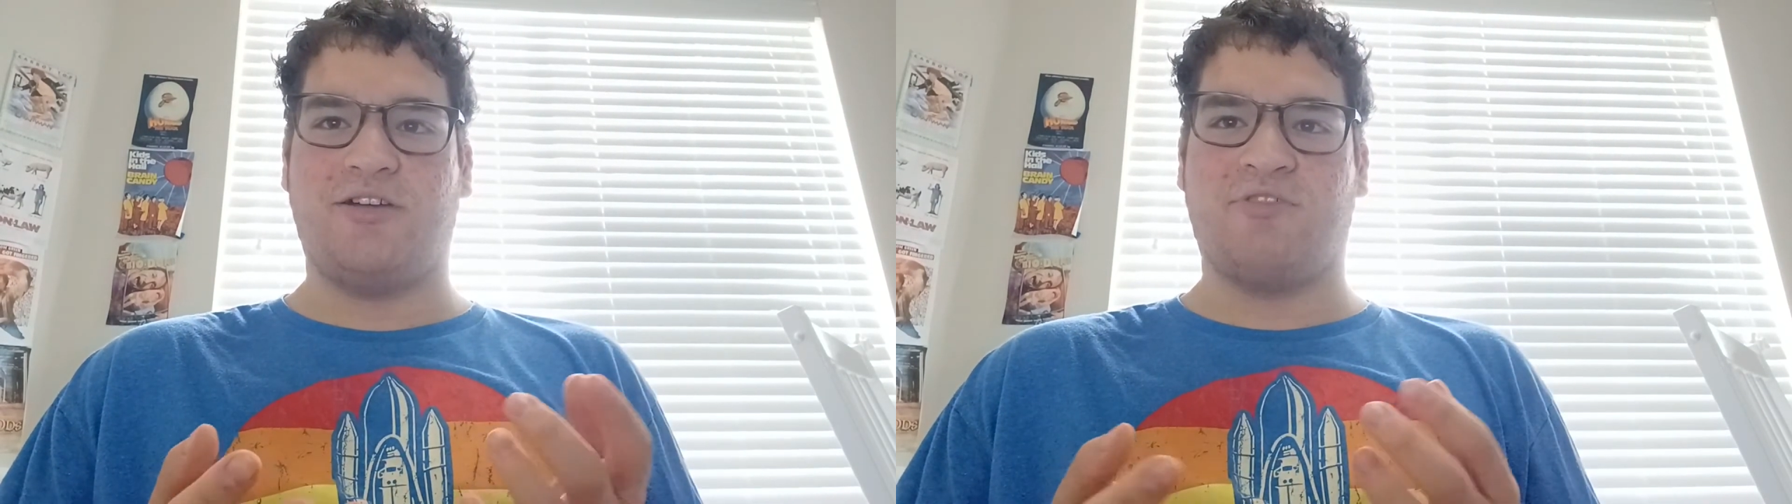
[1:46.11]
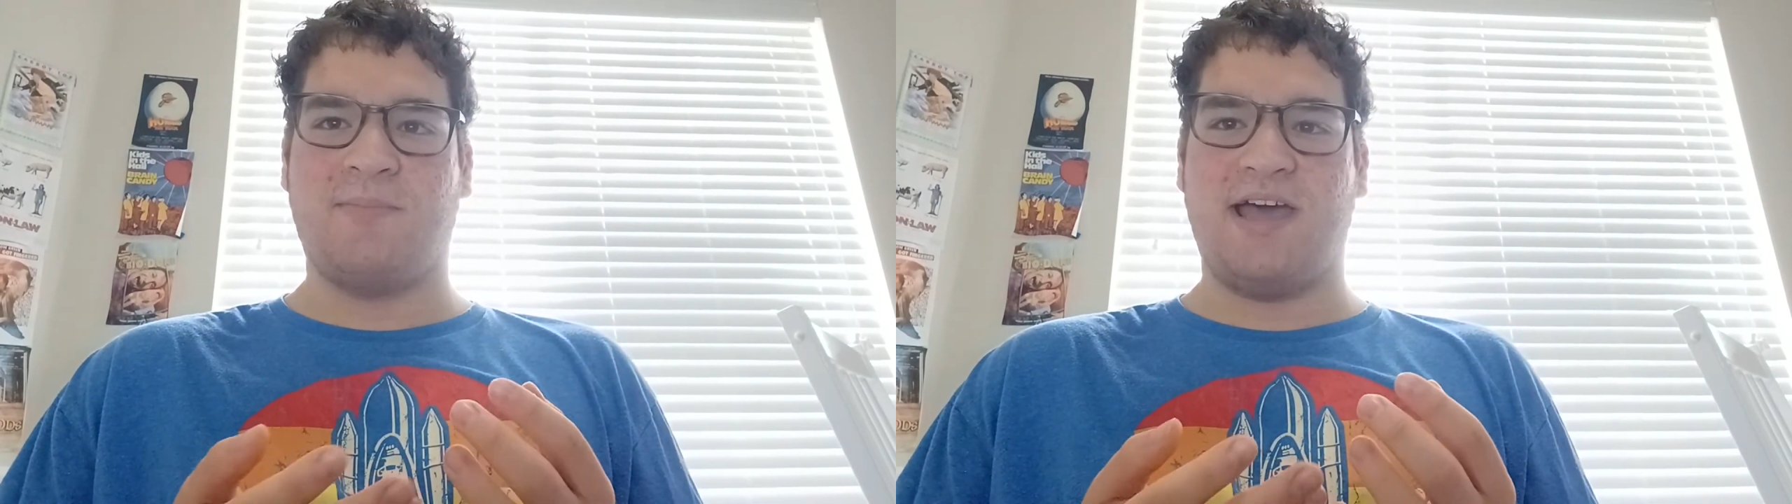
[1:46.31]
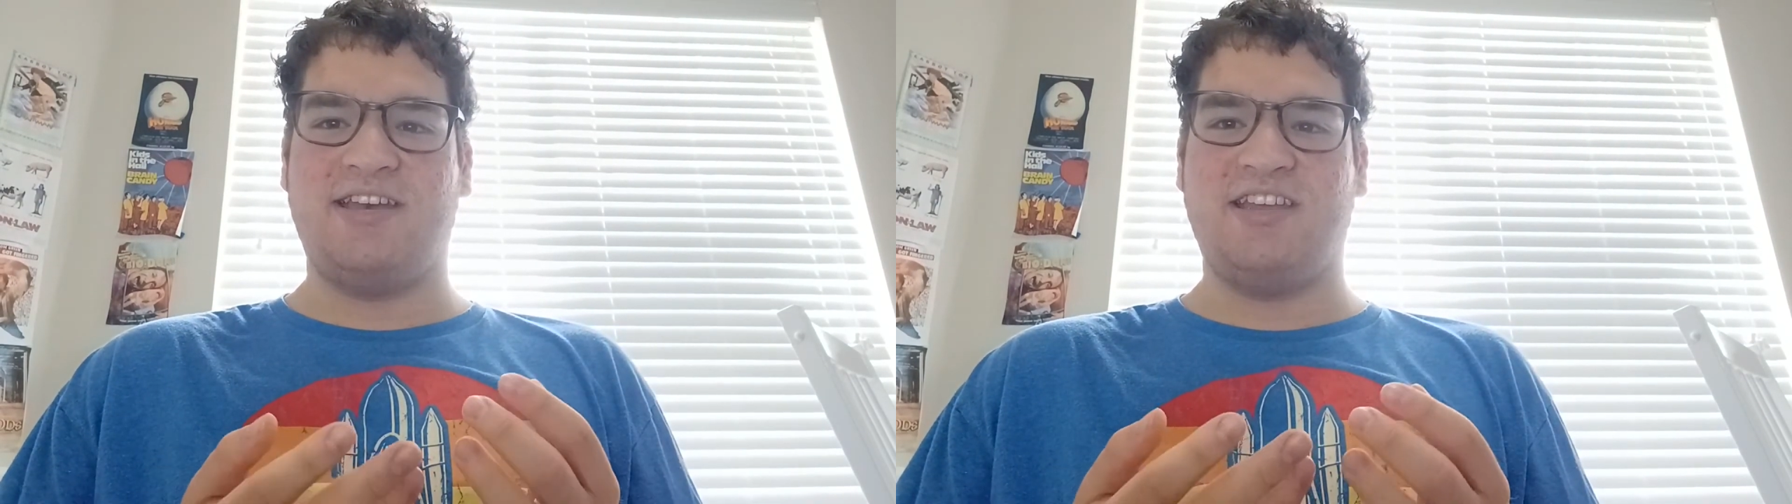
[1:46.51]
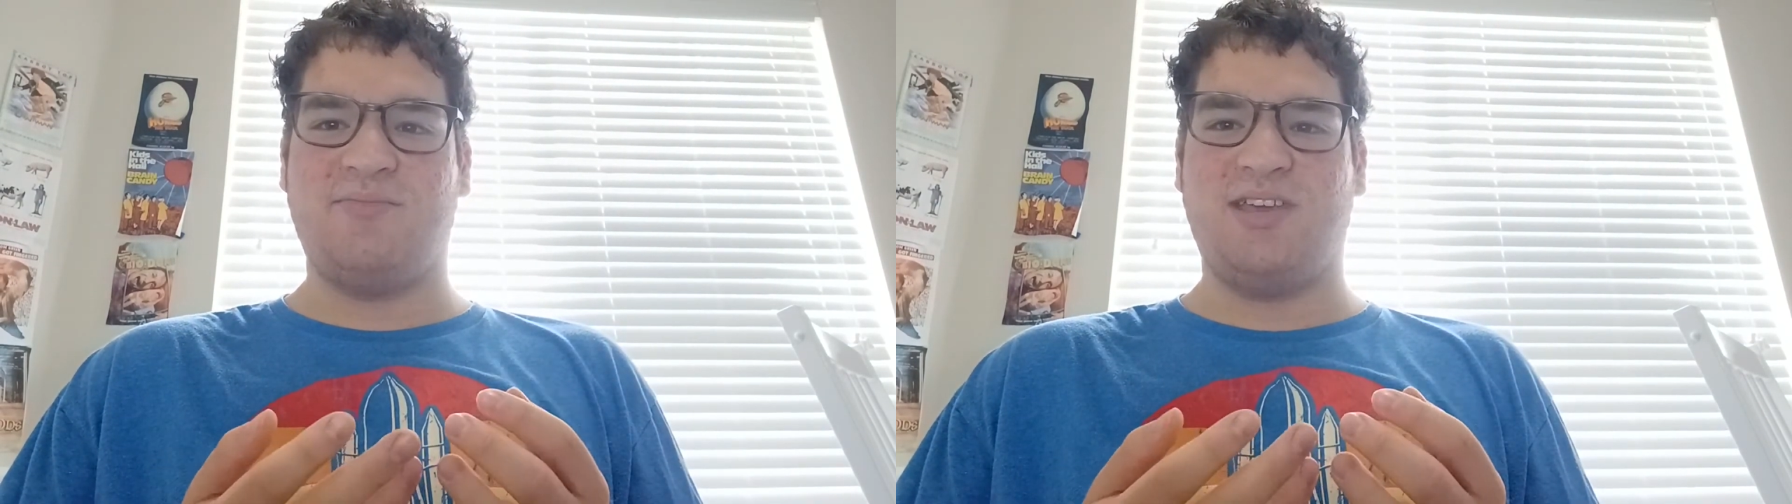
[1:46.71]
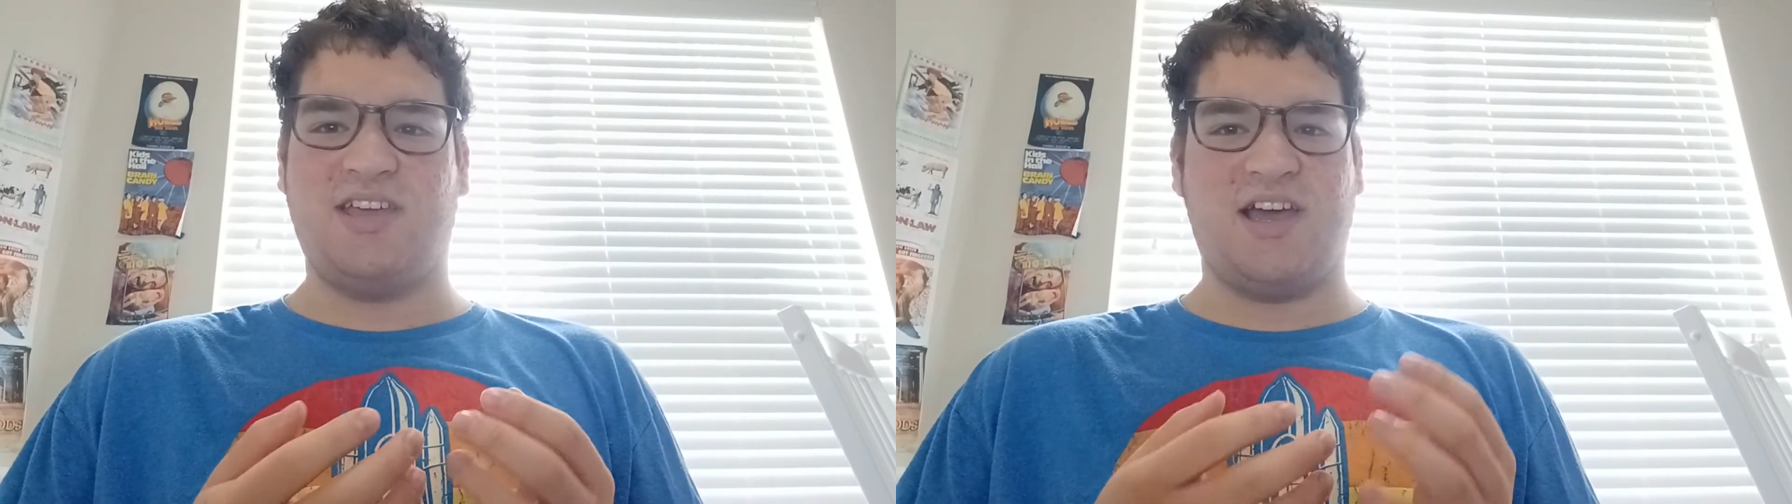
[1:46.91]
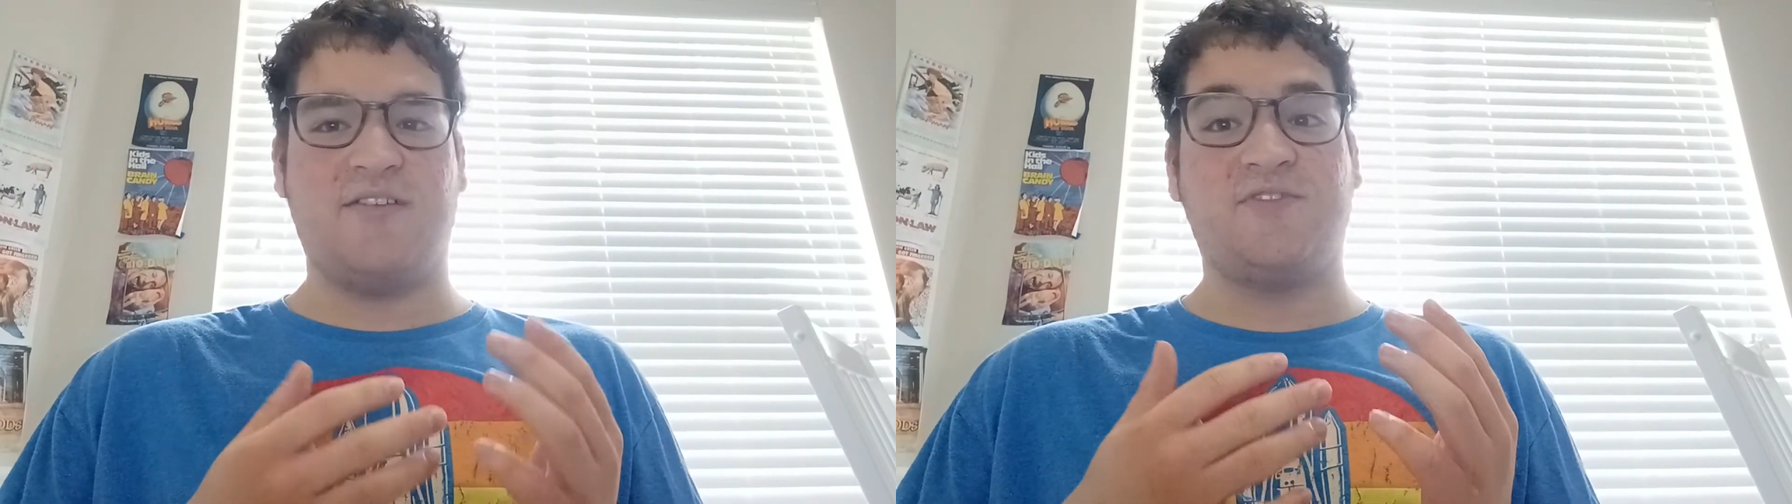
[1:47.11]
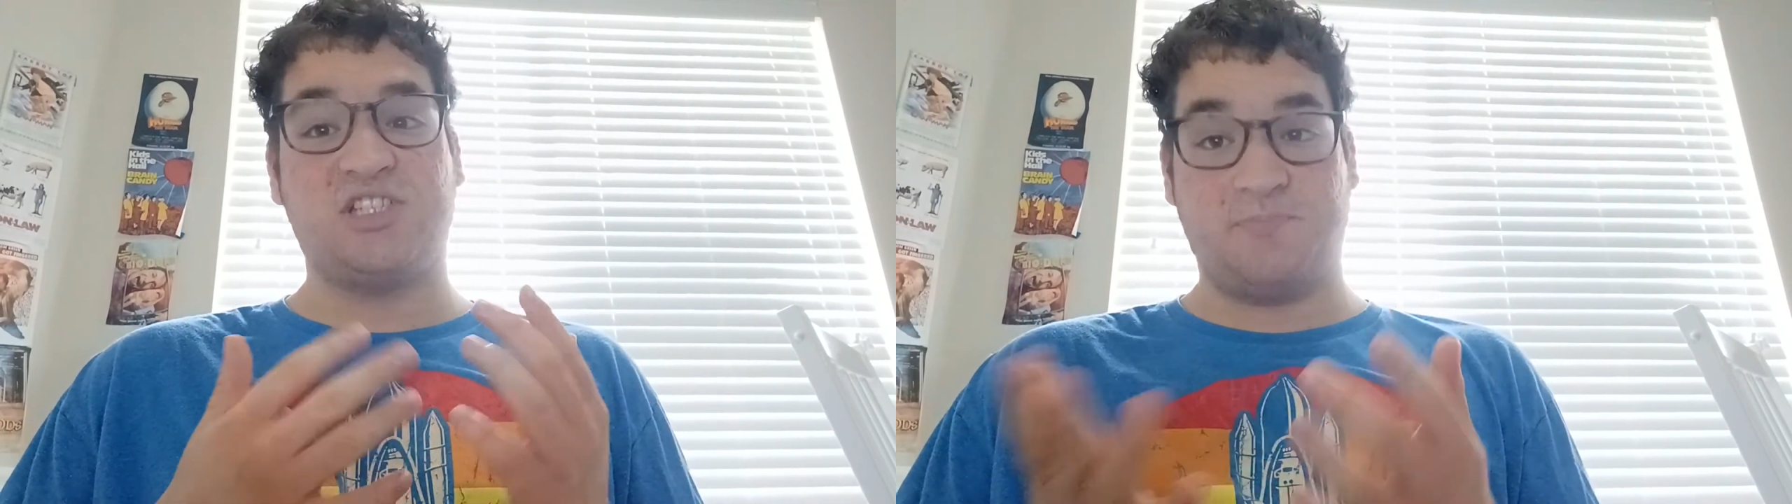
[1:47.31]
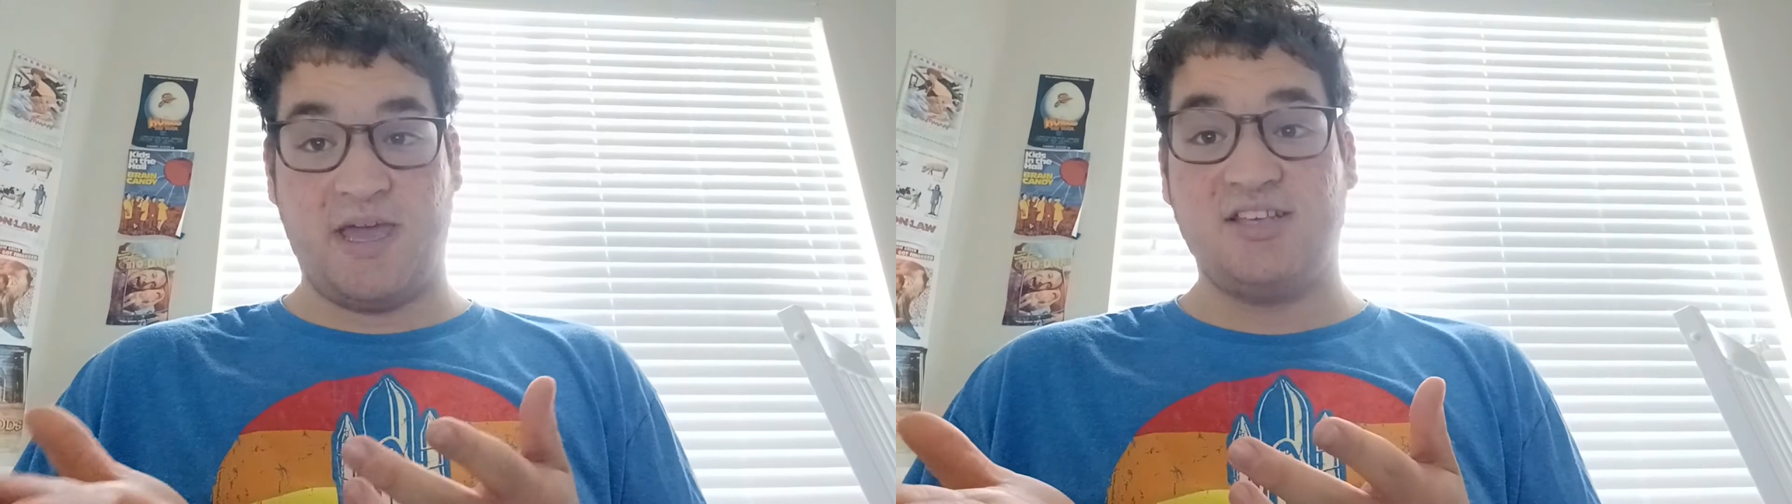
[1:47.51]
reminding me of
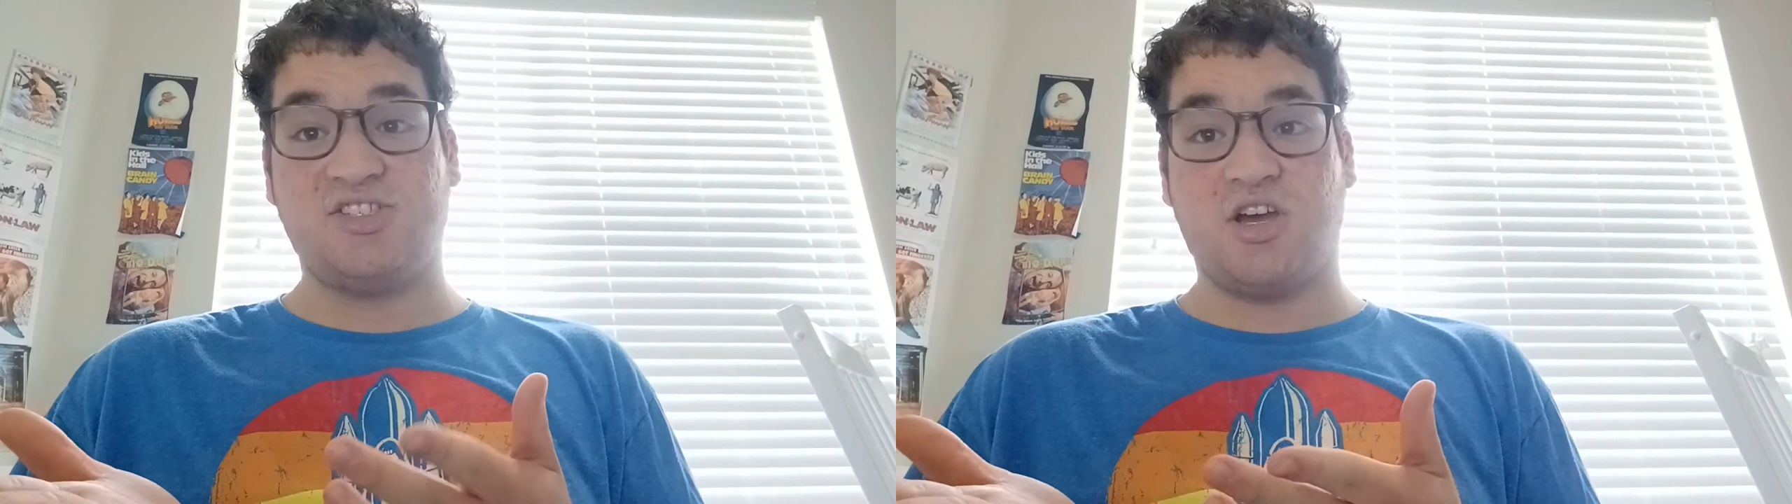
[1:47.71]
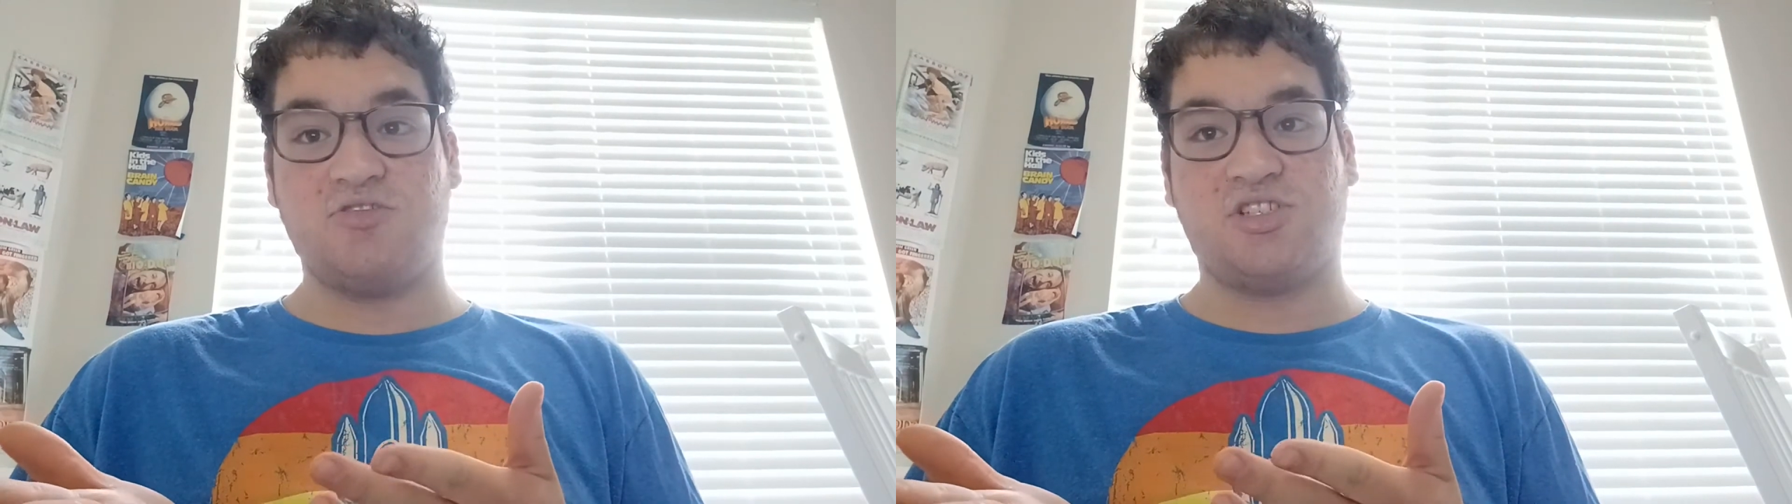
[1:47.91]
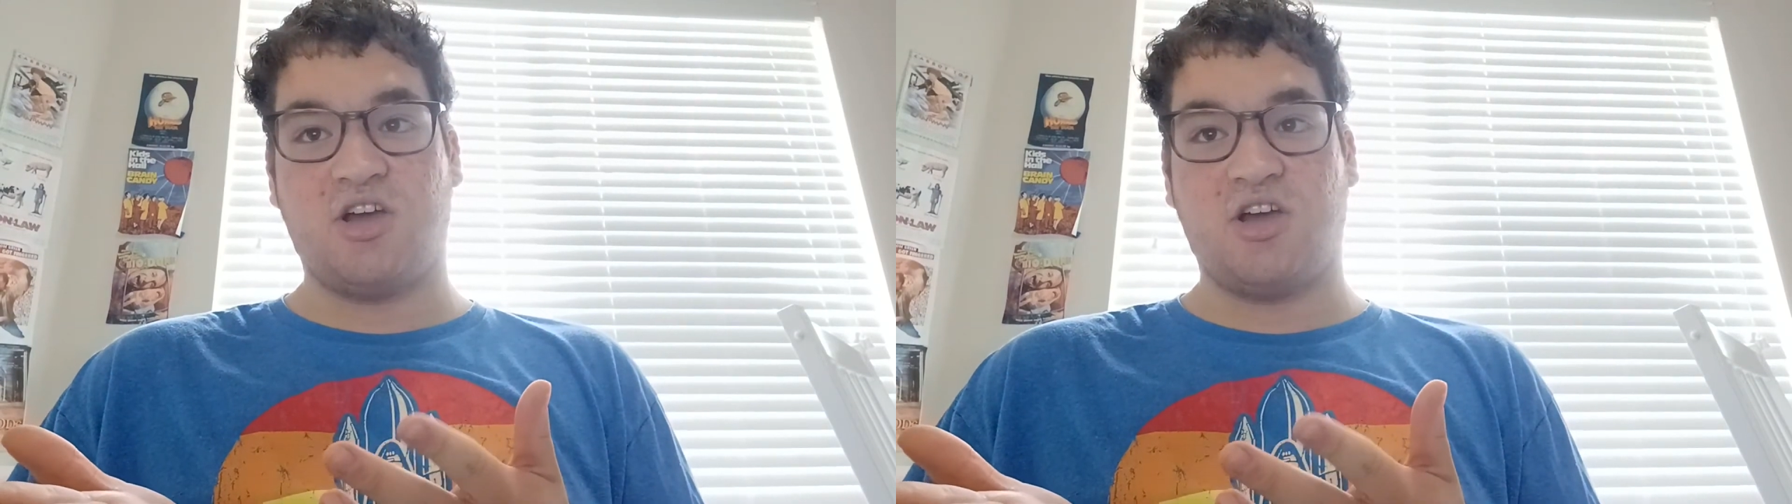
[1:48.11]
Space Ghost